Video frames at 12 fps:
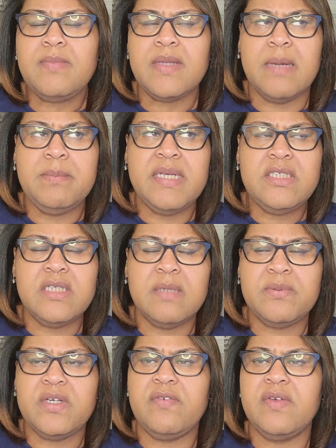I mentioned
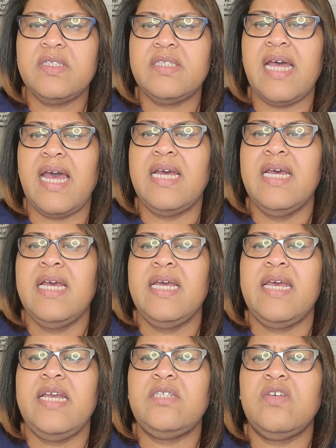it previous that
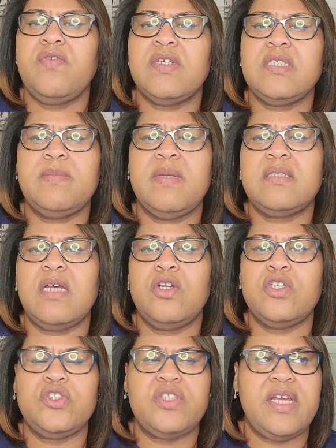each of us must
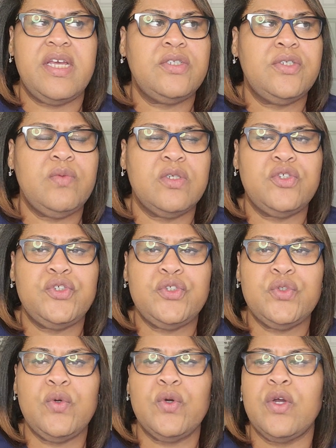understand to
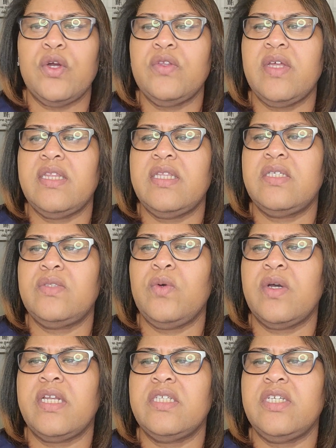ensure that this
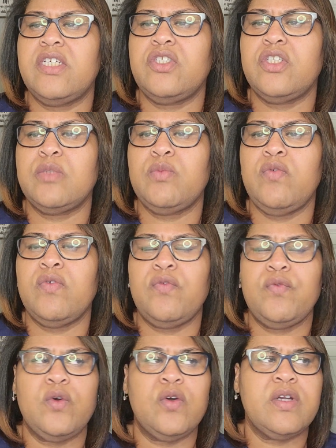organization is moving
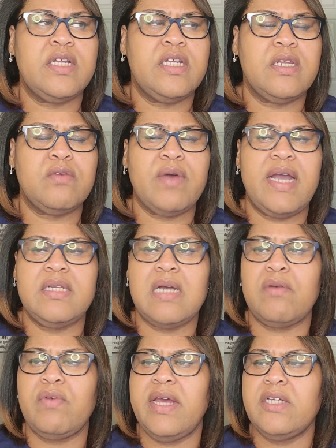forward and in the right
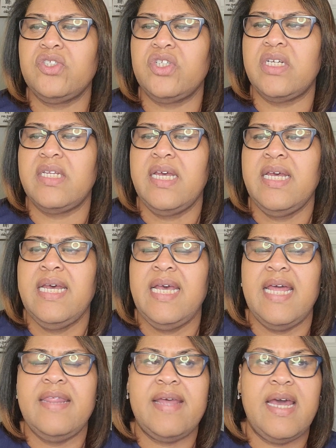direction.
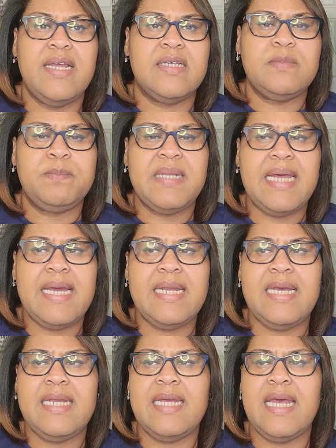And that is
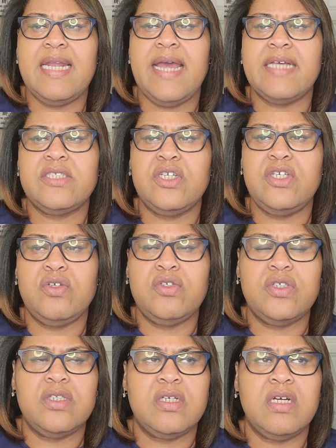planning and
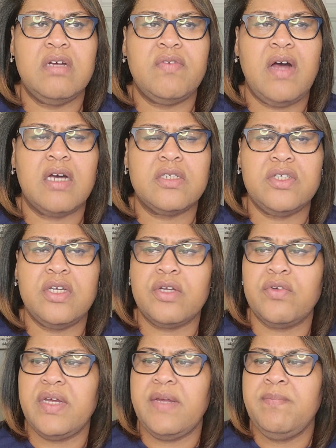execution of
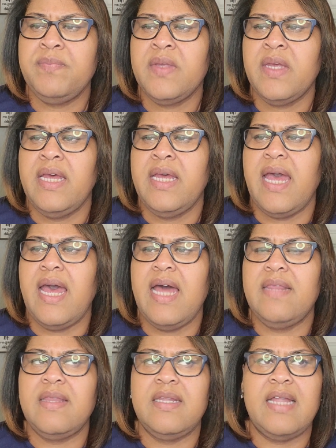auxiliary.
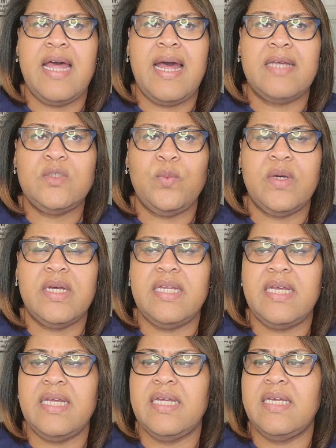And the last
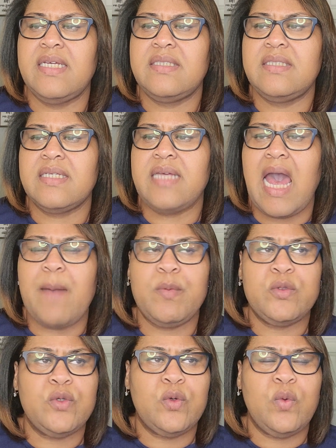one is
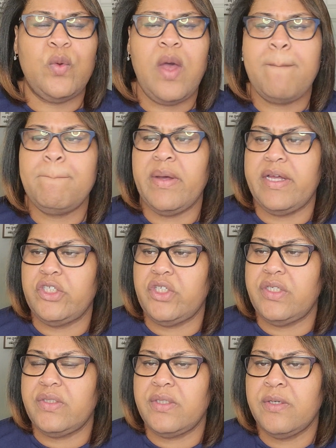capital
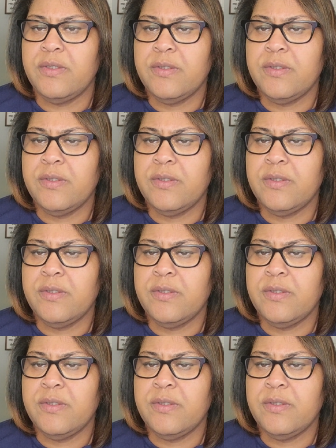budgets.